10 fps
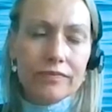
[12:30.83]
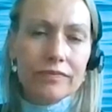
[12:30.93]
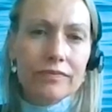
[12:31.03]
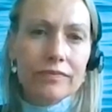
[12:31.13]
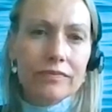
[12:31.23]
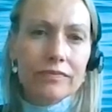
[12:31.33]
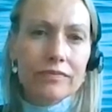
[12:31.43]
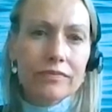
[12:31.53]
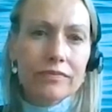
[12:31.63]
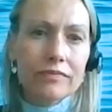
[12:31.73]

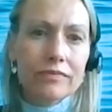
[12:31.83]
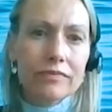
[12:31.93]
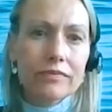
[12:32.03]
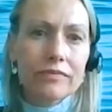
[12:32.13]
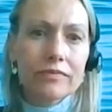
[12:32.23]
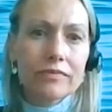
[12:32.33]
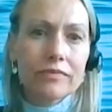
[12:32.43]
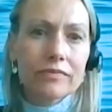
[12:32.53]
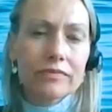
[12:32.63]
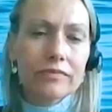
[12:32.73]

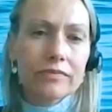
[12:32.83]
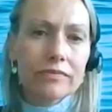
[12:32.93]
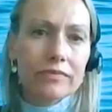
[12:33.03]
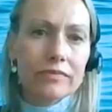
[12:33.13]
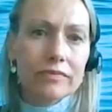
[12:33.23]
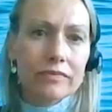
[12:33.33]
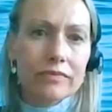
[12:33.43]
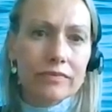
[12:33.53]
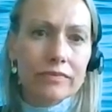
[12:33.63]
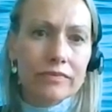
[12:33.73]

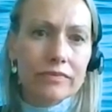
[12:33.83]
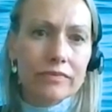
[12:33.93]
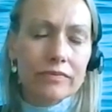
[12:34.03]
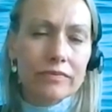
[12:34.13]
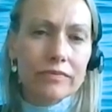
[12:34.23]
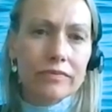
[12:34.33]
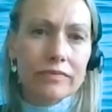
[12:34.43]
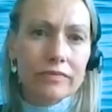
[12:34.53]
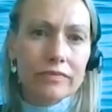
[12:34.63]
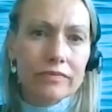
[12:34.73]

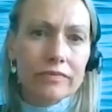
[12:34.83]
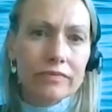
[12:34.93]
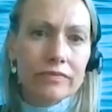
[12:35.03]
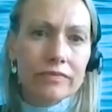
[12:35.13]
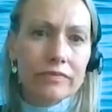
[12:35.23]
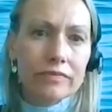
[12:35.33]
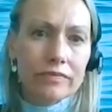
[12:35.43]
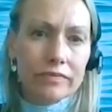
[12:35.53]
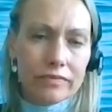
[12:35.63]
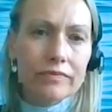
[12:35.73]

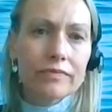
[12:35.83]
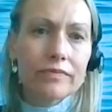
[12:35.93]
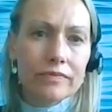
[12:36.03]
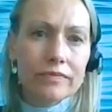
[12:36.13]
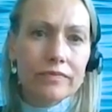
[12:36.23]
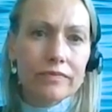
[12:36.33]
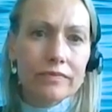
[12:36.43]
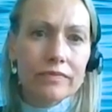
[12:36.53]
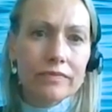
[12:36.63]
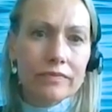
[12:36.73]

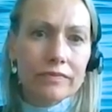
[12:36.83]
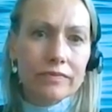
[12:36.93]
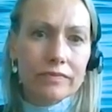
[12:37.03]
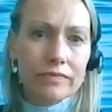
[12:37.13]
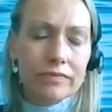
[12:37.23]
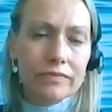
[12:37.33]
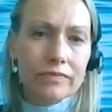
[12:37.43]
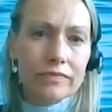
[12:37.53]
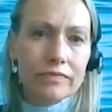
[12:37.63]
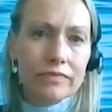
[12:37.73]

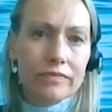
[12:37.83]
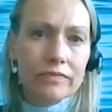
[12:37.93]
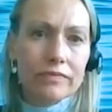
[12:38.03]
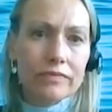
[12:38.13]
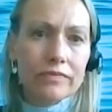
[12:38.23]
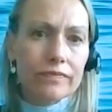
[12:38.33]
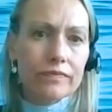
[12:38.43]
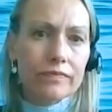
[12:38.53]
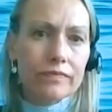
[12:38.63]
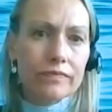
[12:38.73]

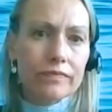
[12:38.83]
(silent)